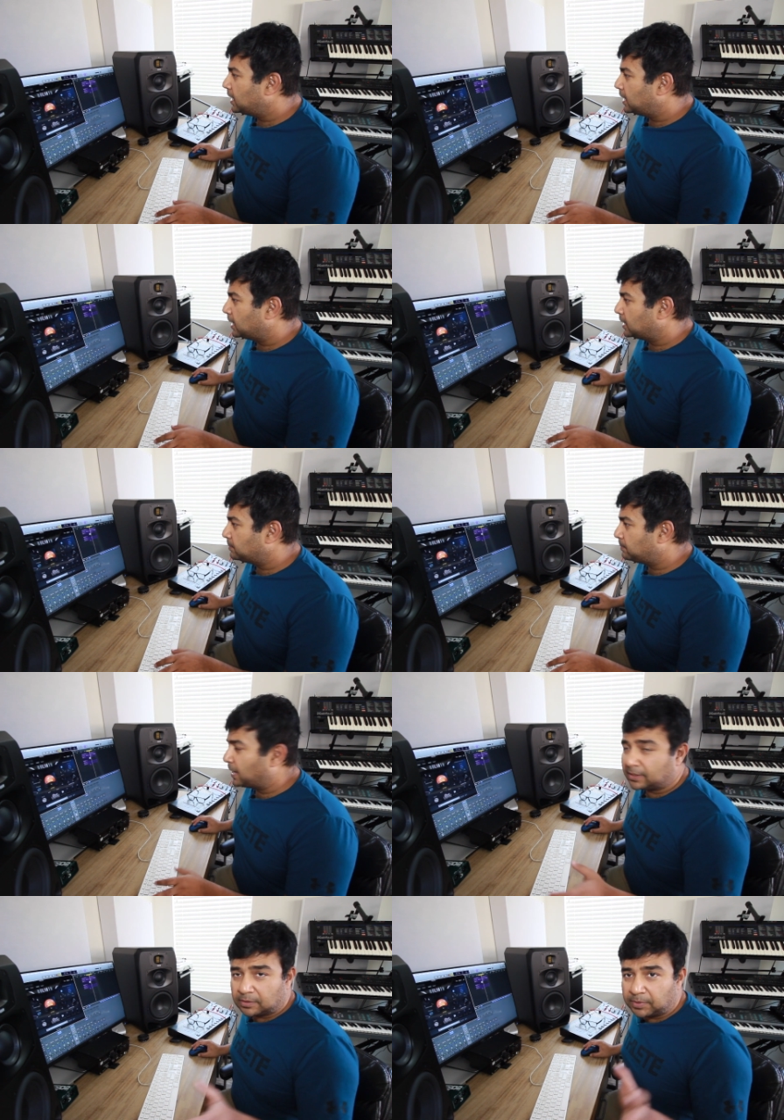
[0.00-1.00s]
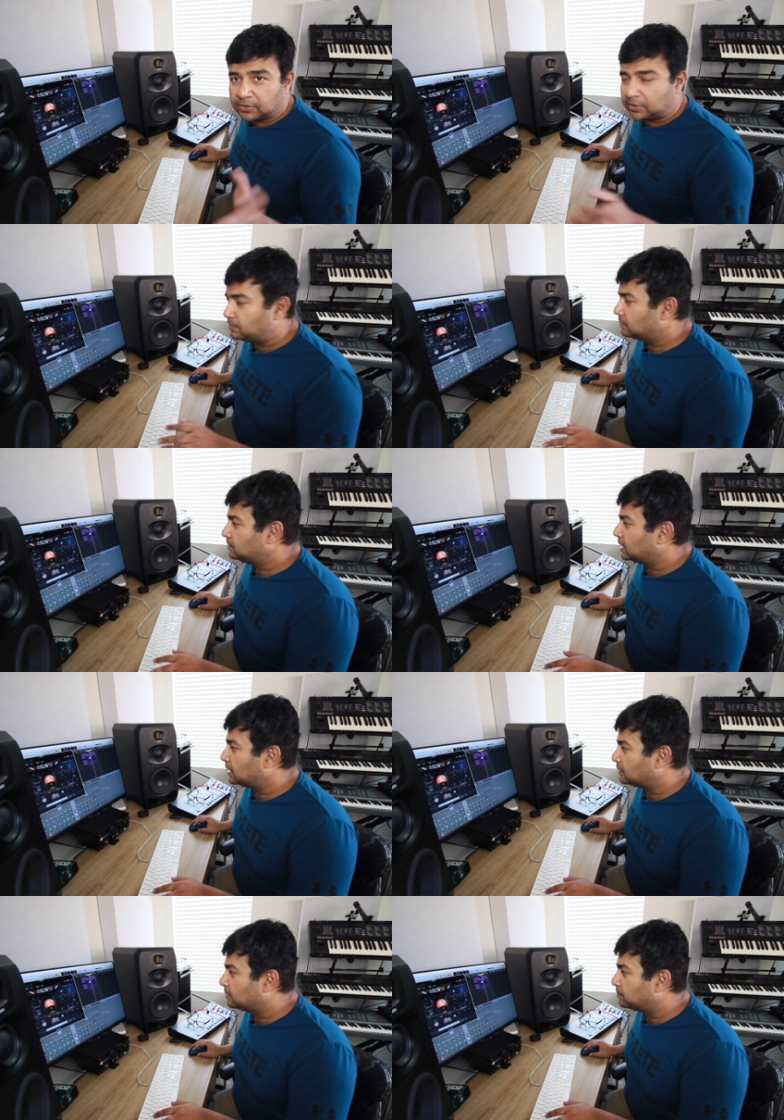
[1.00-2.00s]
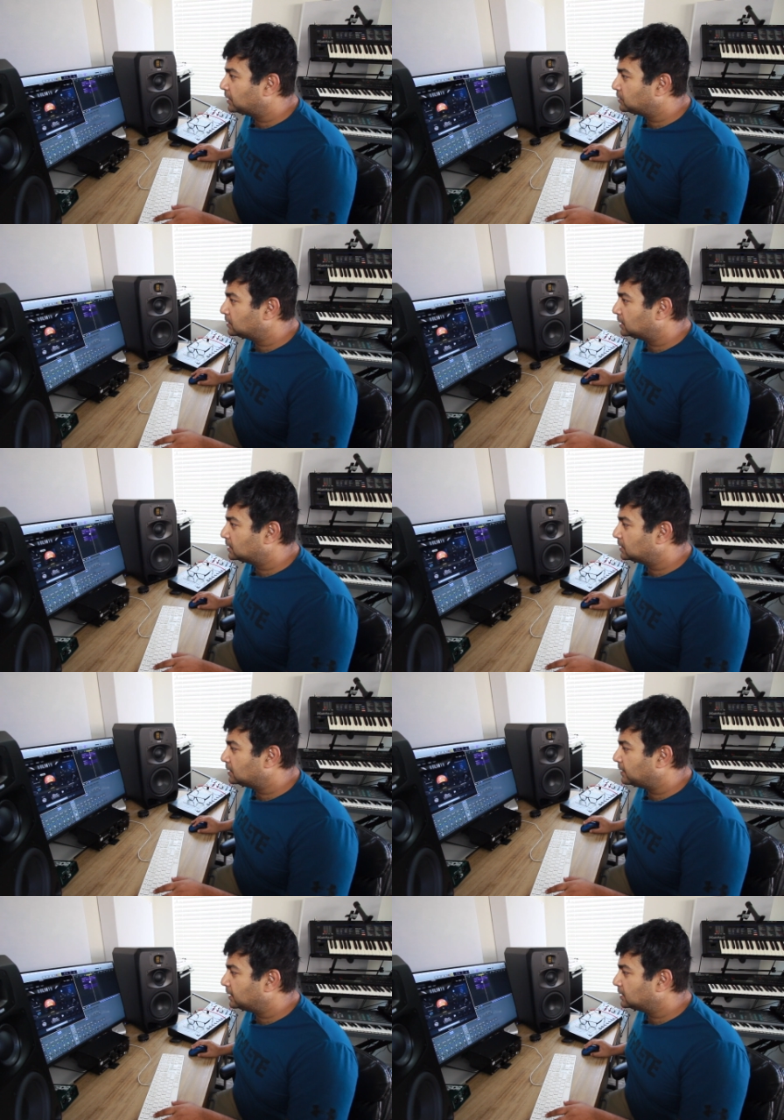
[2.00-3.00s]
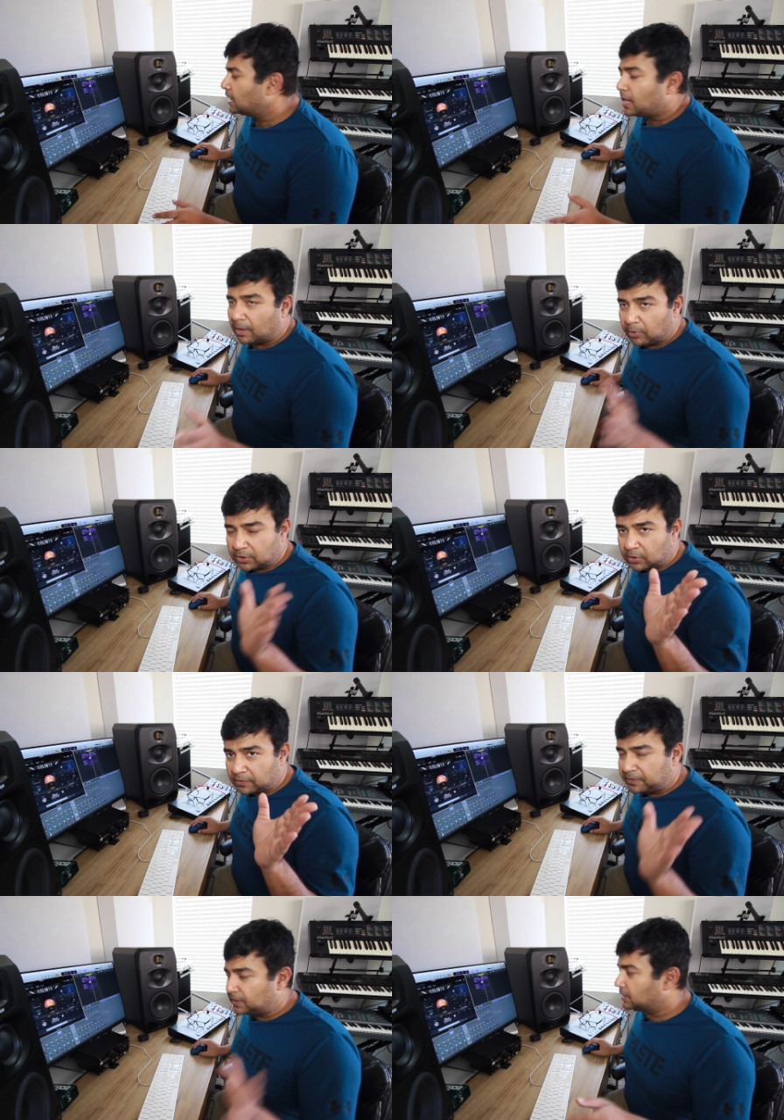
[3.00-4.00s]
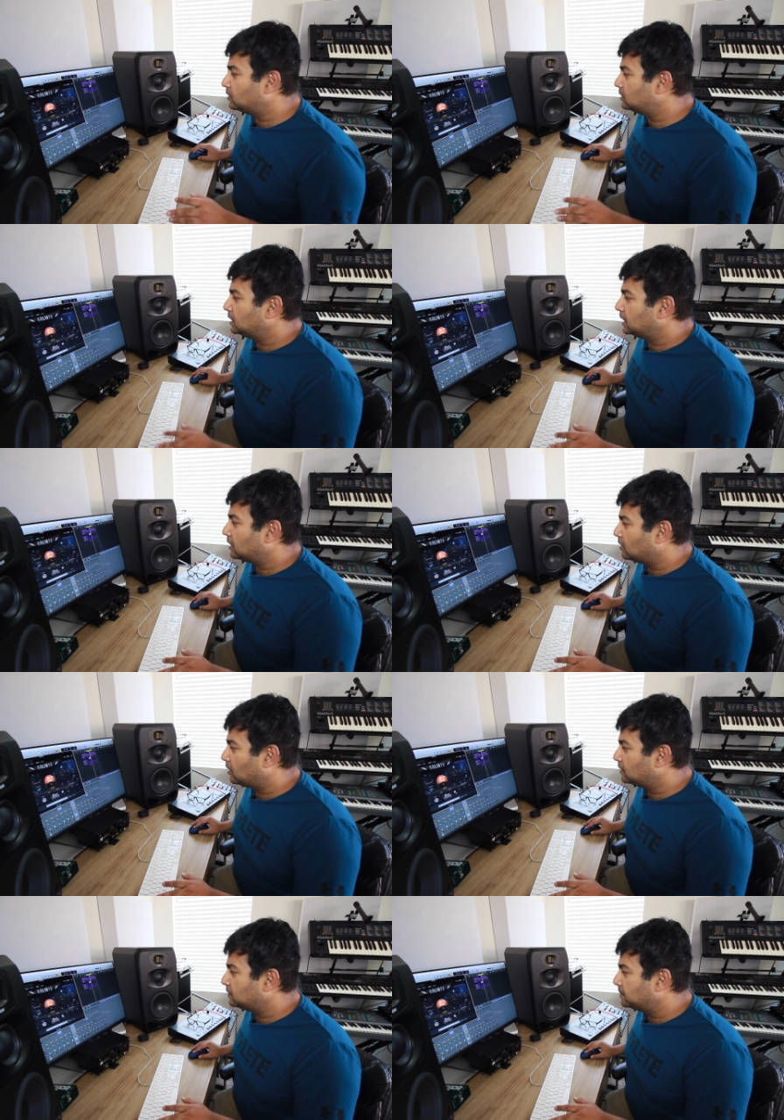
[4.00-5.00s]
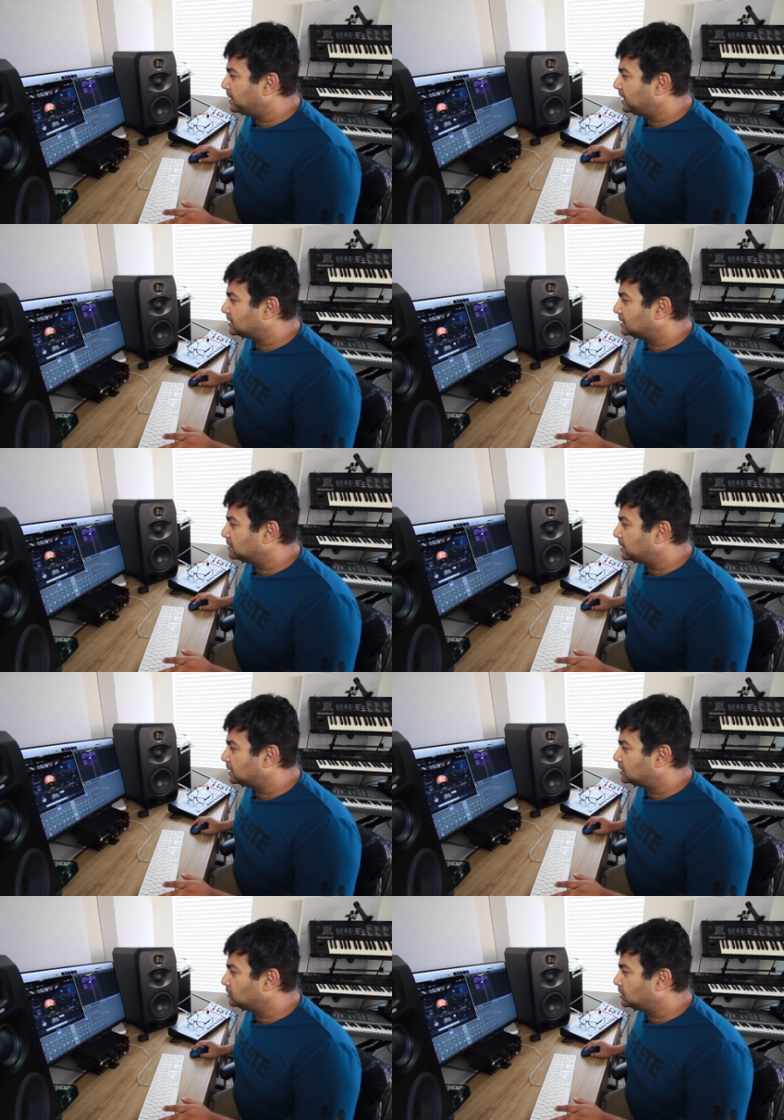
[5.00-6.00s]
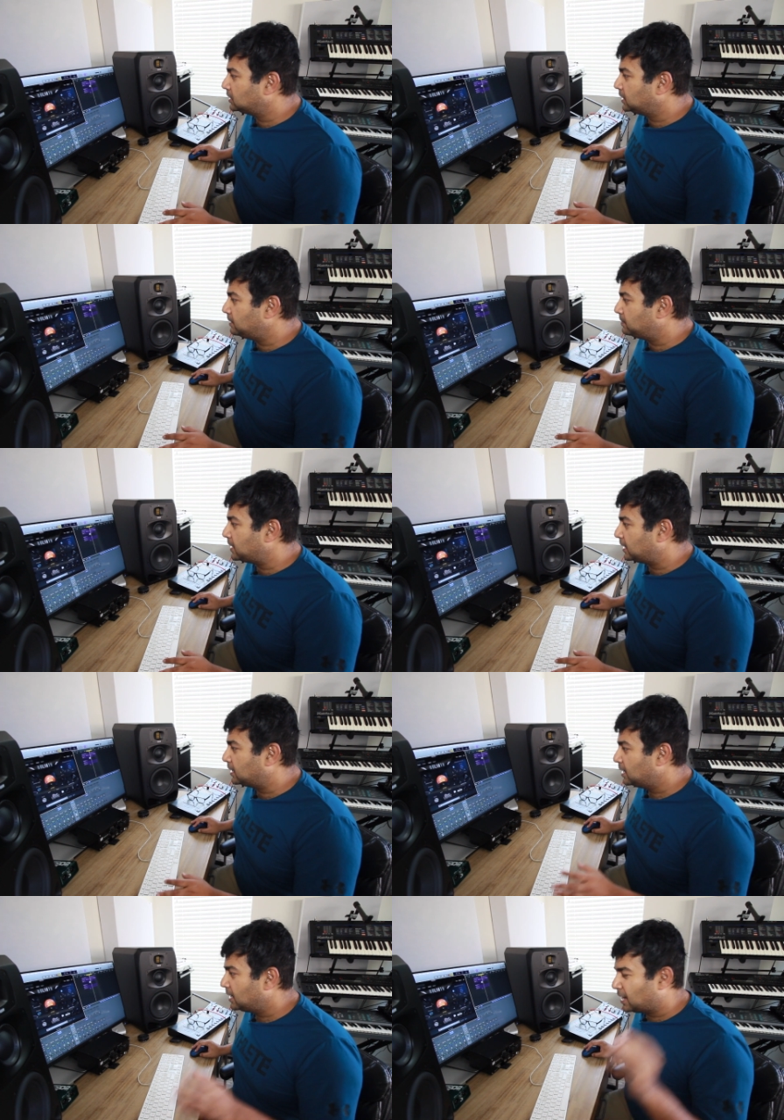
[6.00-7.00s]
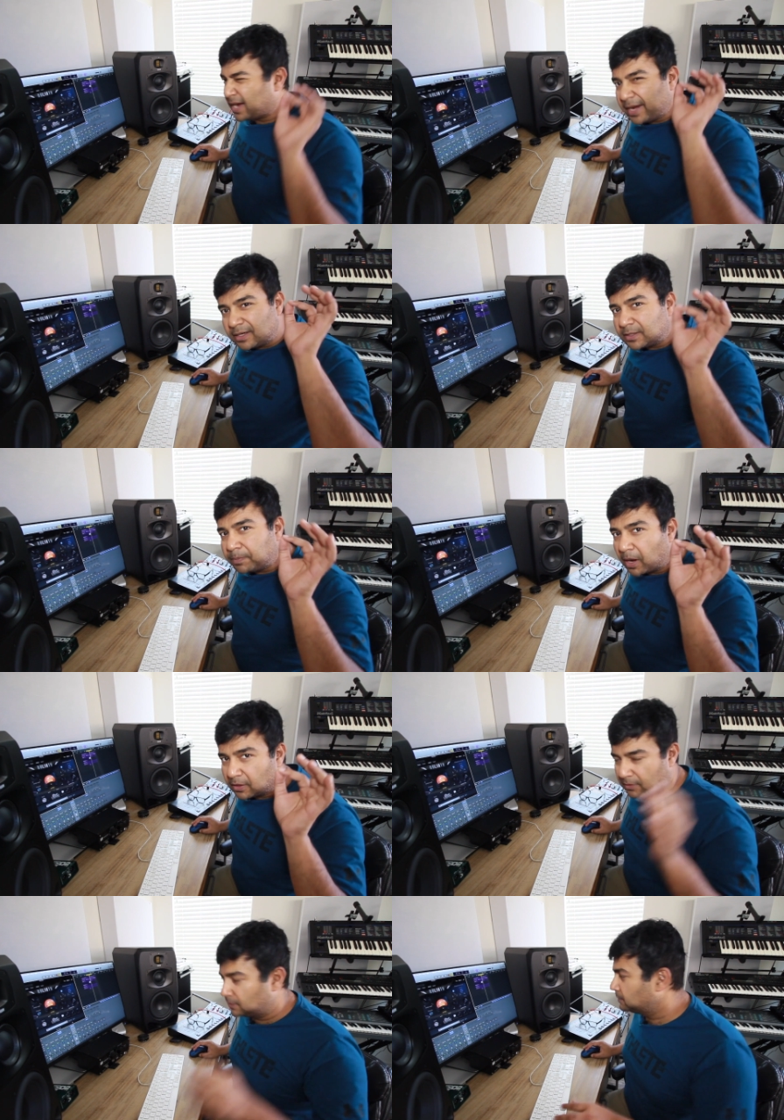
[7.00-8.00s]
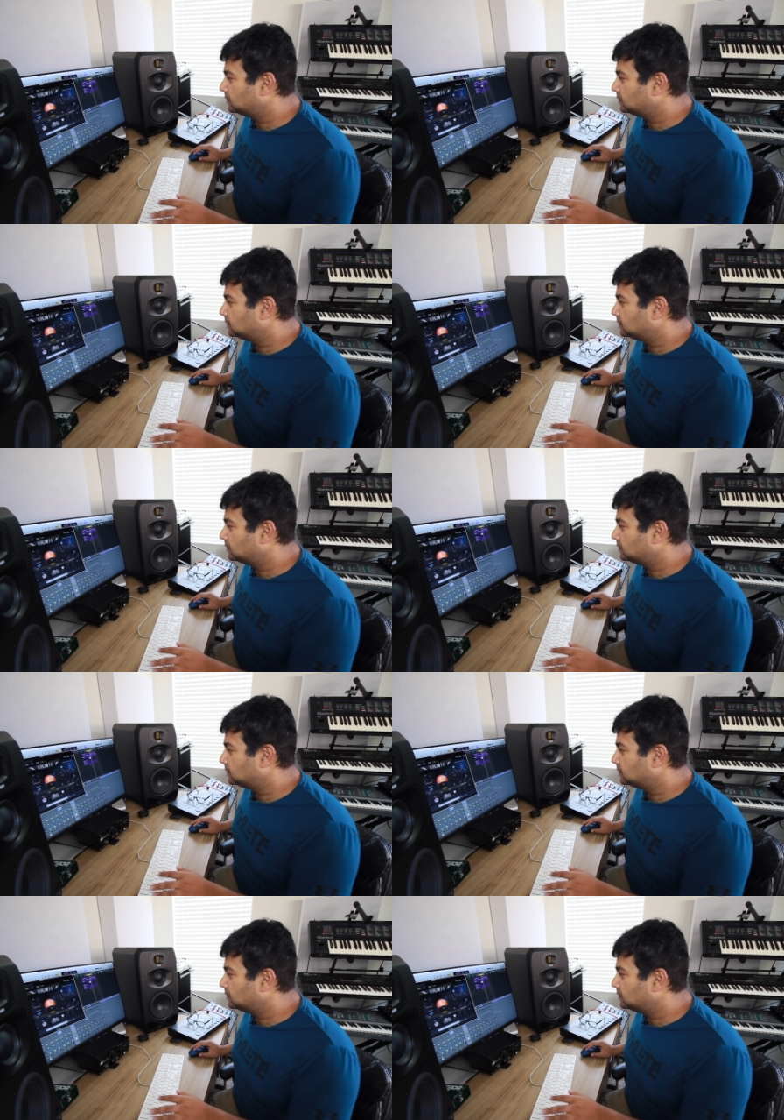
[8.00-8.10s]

and apply some extreme kind of compression and effects. I'm also going to filter out all of the bass and the mids to just keep that high-end sparkle.